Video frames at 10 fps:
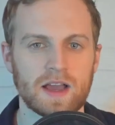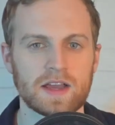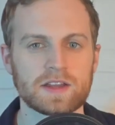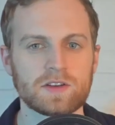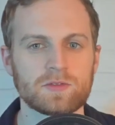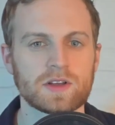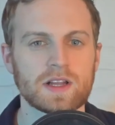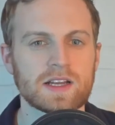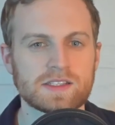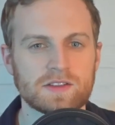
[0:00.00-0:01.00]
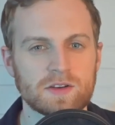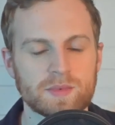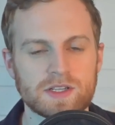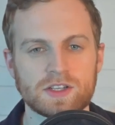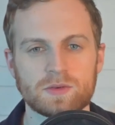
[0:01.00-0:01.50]
I didn't realize that there'd
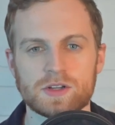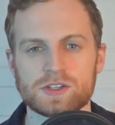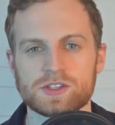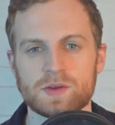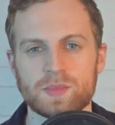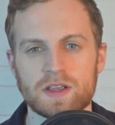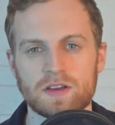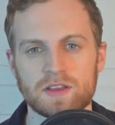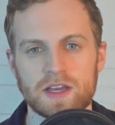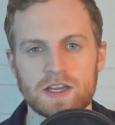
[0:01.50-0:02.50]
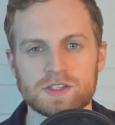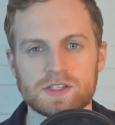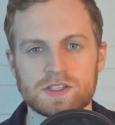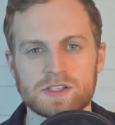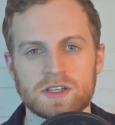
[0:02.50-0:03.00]
be so much chipping on the
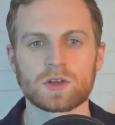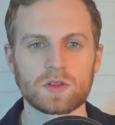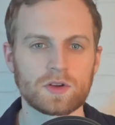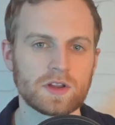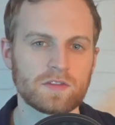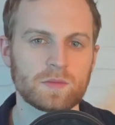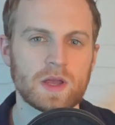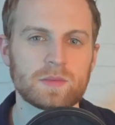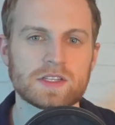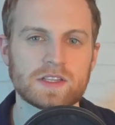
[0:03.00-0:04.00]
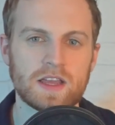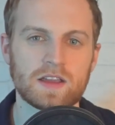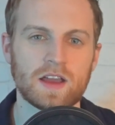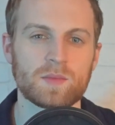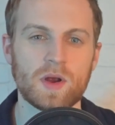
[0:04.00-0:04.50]
edges, so learning from my mistake,
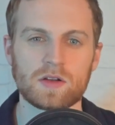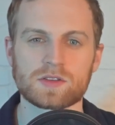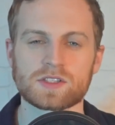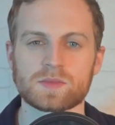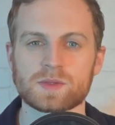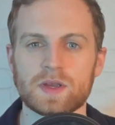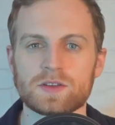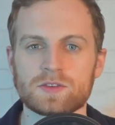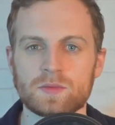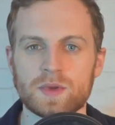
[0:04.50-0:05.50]
I borrowed some spade tool